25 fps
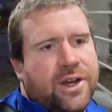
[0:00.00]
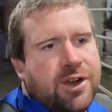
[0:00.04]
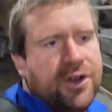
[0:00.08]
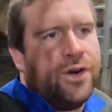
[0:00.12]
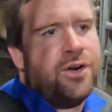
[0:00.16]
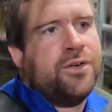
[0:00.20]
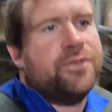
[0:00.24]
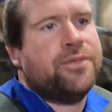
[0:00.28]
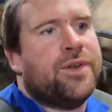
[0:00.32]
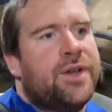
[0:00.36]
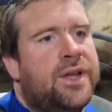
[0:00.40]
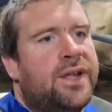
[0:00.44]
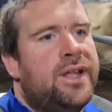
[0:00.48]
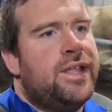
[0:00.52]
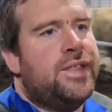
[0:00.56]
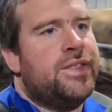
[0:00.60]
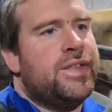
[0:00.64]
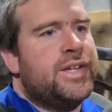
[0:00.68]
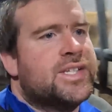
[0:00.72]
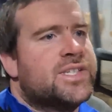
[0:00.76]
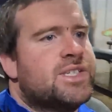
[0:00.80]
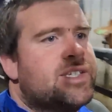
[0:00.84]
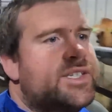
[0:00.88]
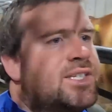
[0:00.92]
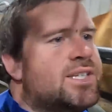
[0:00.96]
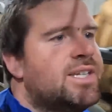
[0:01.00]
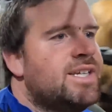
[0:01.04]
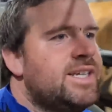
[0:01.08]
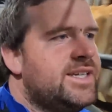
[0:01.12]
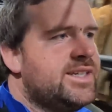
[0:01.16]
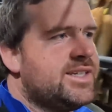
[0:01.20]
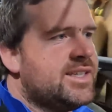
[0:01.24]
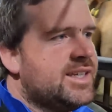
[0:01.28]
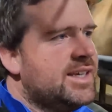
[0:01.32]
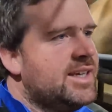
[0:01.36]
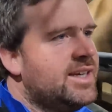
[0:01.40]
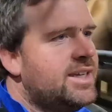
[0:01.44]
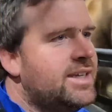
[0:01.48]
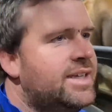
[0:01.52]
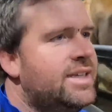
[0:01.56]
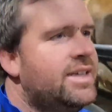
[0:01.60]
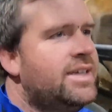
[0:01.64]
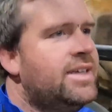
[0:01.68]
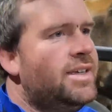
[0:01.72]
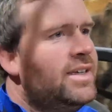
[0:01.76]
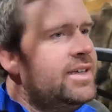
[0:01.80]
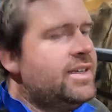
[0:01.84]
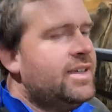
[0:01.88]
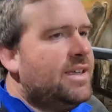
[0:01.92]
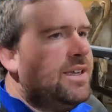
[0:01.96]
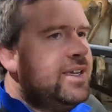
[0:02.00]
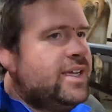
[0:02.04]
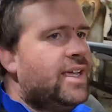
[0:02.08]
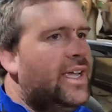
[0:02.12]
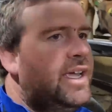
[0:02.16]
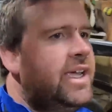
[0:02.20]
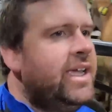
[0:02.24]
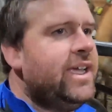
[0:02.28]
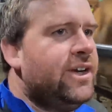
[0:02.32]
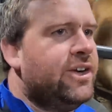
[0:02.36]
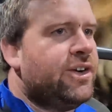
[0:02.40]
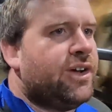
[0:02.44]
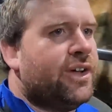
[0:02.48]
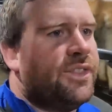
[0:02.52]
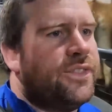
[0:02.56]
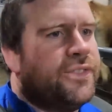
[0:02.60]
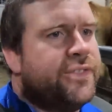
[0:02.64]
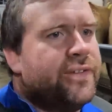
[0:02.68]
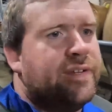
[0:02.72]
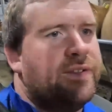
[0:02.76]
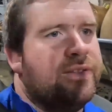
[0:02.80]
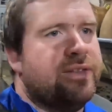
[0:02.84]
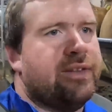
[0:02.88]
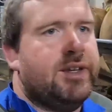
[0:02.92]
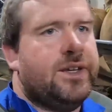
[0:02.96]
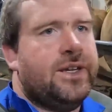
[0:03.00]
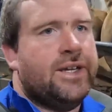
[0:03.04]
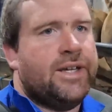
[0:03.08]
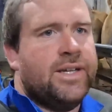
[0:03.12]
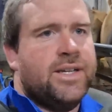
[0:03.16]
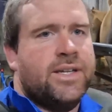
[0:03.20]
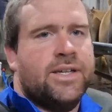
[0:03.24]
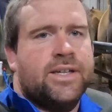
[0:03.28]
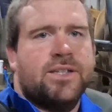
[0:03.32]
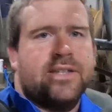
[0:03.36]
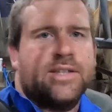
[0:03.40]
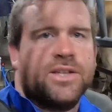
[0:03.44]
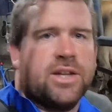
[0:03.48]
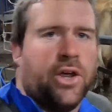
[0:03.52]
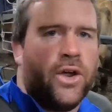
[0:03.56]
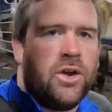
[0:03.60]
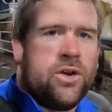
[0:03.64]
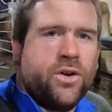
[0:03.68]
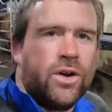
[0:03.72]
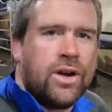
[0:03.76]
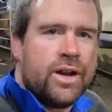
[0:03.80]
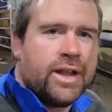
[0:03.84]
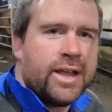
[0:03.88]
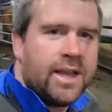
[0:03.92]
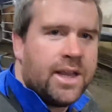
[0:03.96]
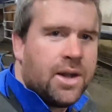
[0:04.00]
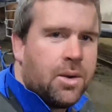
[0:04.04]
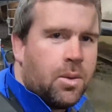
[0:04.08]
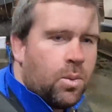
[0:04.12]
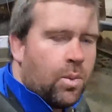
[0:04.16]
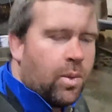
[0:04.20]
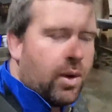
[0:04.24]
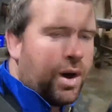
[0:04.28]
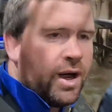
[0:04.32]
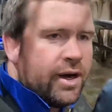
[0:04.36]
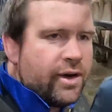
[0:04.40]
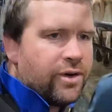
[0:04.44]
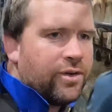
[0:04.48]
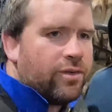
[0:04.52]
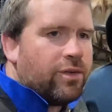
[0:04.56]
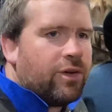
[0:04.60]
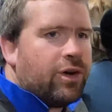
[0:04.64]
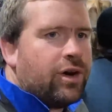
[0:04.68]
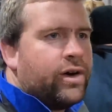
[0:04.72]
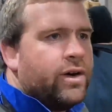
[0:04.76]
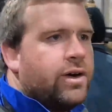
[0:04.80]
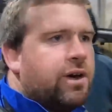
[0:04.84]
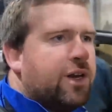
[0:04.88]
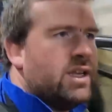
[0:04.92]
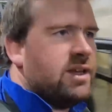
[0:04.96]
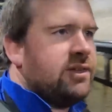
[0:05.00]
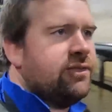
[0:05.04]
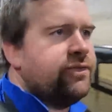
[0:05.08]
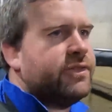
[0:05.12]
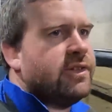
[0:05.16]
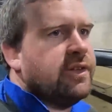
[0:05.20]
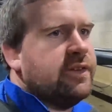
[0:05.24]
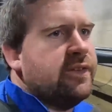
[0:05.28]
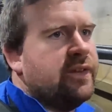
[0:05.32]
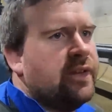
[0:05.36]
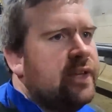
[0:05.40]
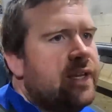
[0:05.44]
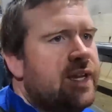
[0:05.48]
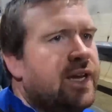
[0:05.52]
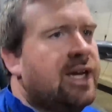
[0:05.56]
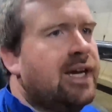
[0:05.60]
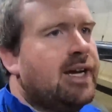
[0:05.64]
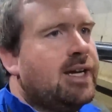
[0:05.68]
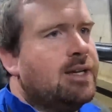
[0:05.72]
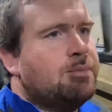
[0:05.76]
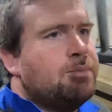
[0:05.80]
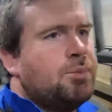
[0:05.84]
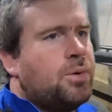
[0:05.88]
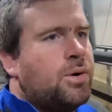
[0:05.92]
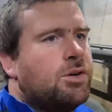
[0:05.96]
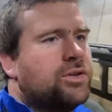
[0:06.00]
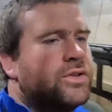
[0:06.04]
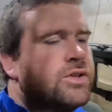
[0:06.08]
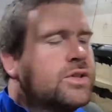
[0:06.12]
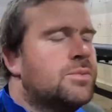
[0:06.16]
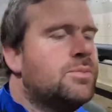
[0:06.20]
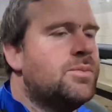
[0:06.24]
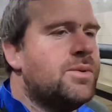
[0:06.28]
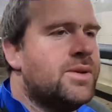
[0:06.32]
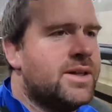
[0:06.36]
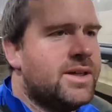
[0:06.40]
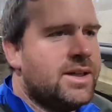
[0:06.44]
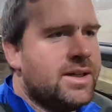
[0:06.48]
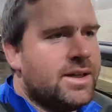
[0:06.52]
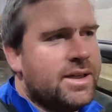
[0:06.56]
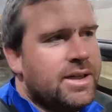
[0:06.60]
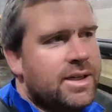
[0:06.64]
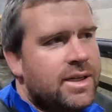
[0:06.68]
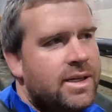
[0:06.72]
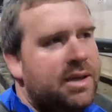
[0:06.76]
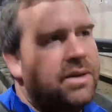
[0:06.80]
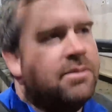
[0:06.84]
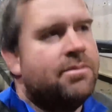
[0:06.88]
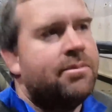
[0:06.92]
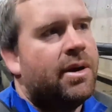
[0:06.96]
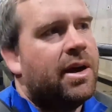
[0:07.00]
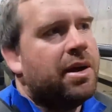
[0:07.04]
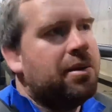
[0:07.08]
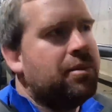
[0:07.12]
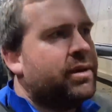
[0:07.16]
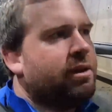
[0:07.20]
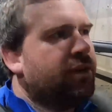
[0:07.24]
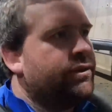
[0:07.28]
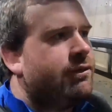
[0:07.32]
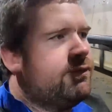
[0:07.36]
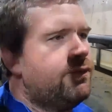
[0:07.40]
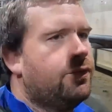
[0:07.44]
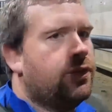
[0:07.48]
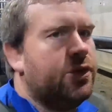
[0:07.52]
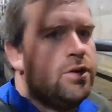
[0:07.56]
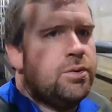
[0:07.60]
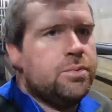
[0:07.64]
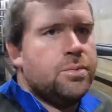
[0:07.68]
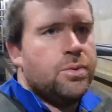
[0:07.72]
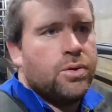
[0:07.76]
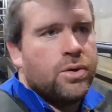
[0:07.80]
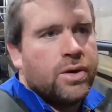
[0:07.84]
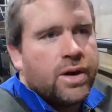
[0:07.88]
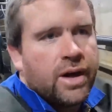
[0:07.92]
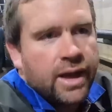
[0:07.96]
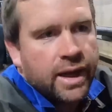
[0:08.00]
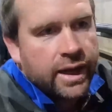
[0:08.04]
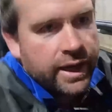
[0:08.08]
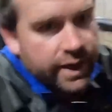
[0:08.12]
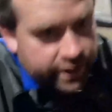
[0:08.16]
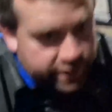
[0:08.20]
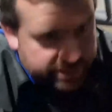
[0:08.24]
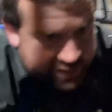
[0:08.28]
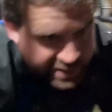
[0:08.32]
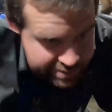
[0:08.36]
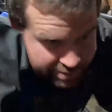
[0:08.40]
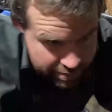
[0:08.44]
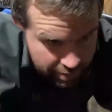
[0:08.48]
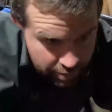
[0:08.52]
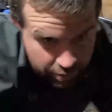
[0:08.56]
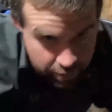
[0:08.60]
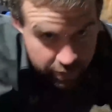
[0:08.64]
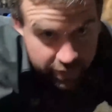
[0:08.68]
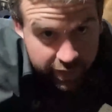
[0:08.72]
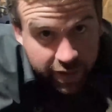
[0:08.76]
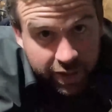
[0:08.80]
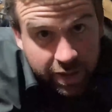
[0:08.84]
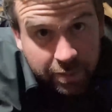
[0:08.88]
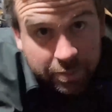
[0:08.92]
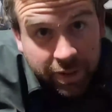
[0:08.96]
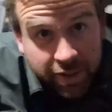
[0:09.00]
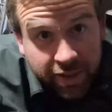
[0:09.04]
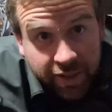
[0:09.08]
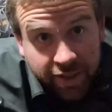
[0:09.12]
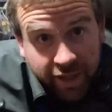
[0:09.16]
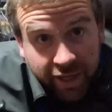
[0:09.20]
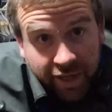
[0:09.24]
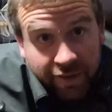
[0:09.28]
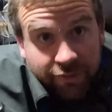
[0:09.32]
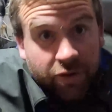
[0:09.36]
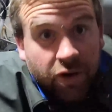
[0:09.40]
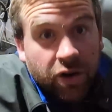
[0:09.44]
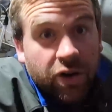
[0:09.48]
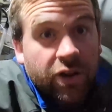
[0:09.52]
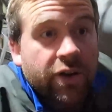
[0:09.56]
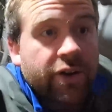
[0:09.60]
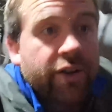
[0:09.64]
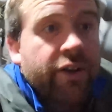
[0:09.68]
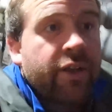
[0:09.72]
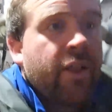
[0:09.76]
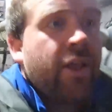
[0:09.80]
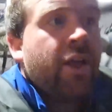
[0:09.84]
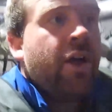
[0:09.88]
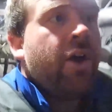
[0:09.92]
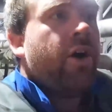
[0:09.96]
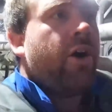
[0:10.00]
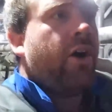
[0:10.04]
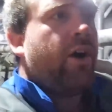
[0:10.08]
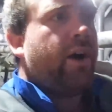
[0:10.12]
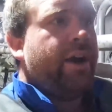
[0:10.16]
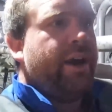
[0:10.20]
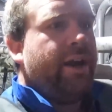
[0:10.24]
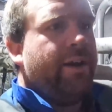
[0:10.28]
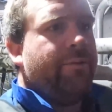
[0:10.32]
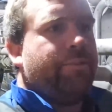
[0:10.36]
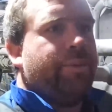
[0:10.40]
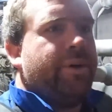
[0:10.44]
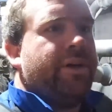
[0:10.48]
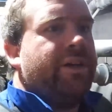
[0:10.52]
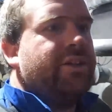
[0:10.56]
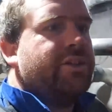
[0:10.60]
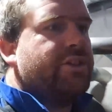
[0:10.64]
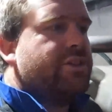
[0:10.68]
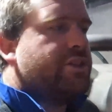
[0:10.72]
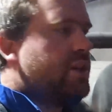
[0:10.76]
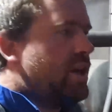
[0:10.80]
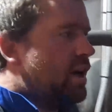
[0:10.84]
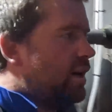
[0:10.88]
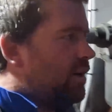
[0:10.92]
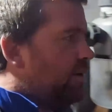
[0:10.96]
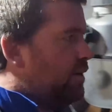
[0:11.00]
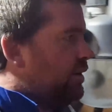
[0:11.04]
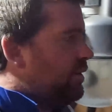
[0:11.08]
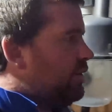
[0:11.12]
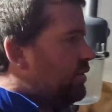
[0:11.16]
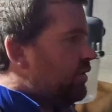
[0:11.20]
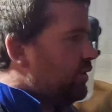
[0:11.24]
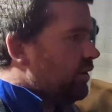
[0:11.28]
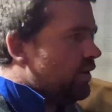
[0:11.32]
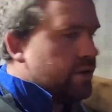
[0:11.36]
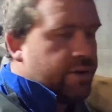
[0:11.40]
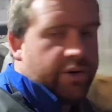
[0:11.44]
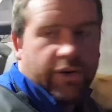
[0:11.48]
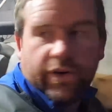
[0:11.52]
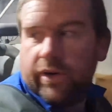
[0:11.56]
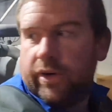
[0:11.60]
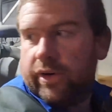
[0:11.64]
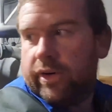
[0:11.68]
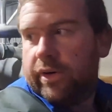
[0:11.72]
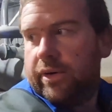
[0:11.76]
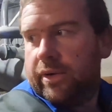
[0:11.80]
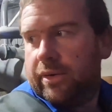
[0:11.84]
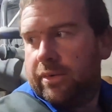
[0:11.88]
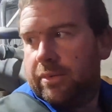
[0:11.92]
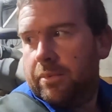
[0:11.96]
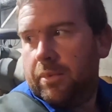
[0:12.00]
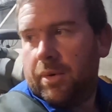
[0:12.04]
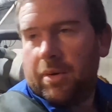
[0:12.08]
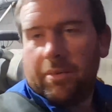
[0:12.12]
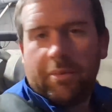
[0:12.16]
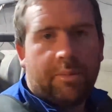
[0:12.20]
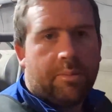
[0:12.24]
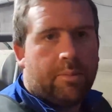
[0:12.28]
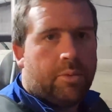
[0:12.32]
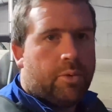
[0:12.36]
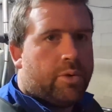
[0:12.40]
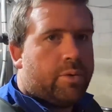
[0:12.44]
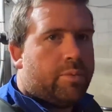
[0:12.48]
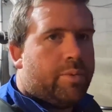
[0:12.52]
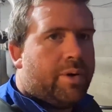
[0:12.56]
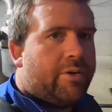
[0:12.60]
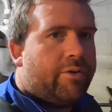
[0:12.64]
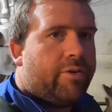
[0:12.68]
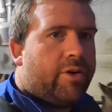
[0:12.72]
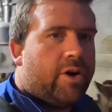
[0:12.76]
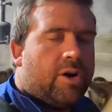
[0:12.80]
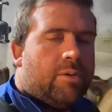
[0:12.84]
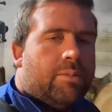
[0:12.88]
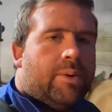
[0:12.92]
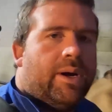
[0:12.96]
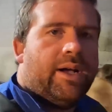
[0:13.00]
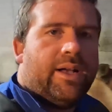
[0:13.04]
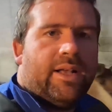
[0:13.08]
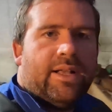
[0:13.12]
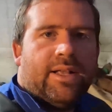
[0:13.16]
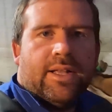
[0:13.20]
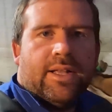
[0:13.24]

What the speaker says: of this season, and I think there is only one row left in the yard, possibly maybe a few more cows, but we'll get them in and have a look. I have been just going through, there might be more than one row, but